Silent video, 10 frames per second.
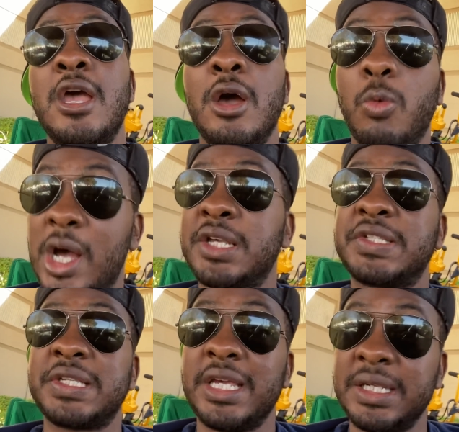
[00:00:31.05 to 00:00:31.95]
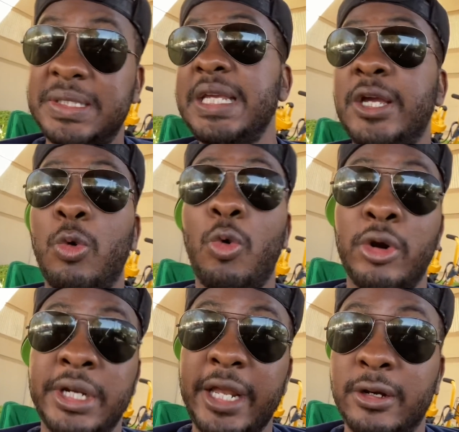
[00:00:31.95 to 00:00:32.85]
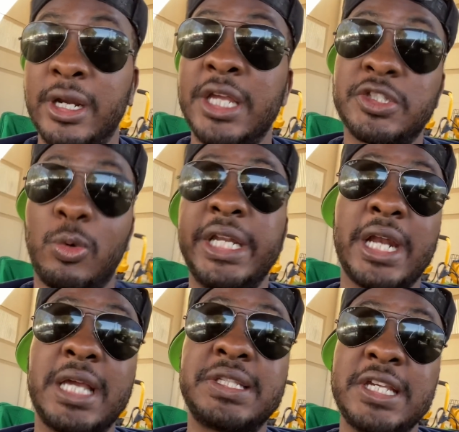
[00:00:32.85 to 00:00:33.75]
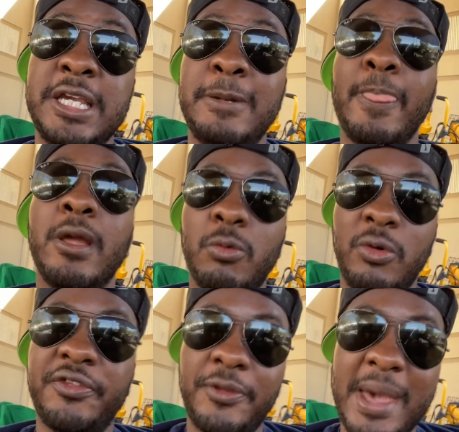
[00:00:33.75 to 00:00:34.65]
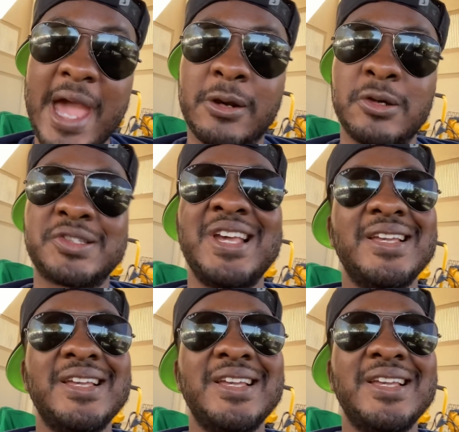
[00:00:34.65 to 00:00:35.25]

was his D coordinator in 2019 with the Packers.